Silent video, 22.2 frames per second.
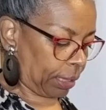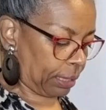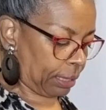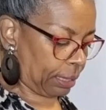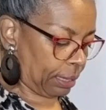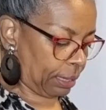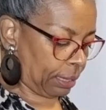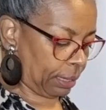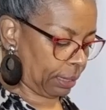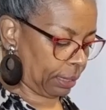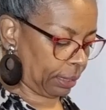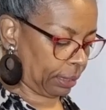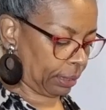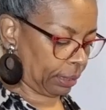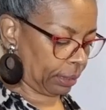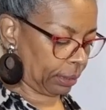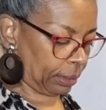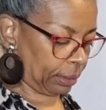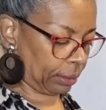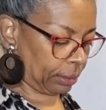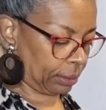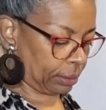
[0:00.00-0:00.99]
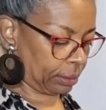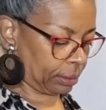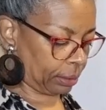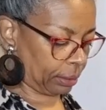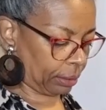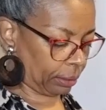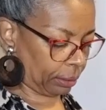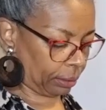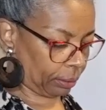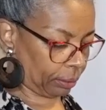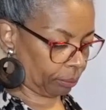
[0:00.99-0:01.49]
And
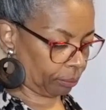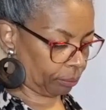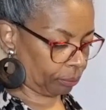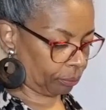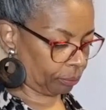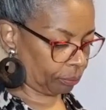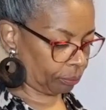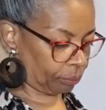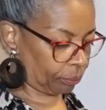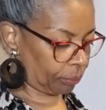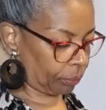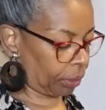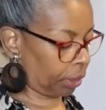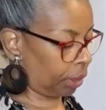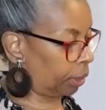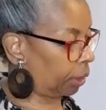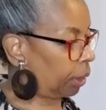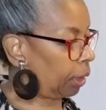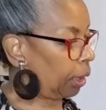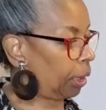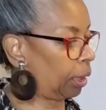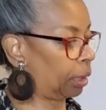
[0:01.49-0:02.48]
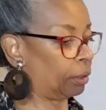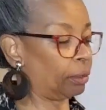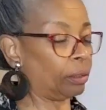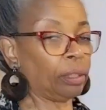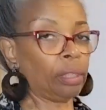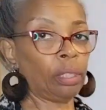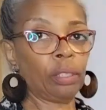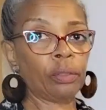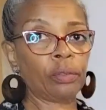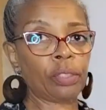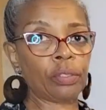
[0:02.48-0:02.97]
again,
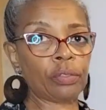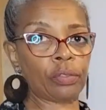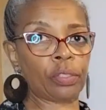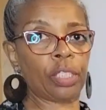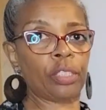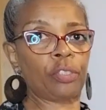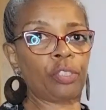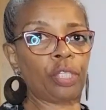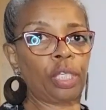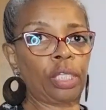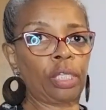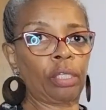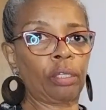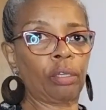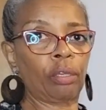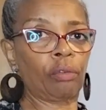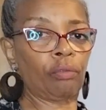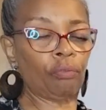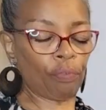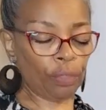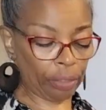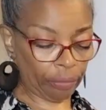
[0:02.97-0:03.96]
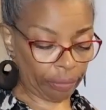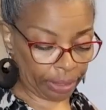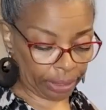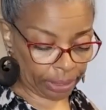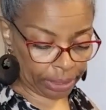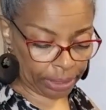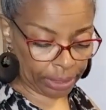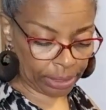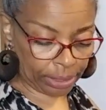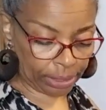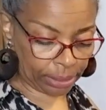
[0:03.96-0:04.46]
the stitching,
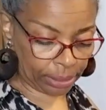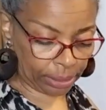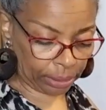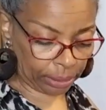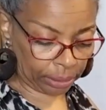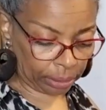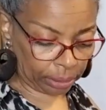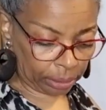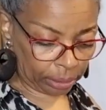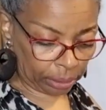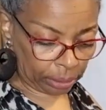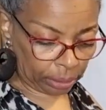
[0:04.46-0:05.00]
very easy.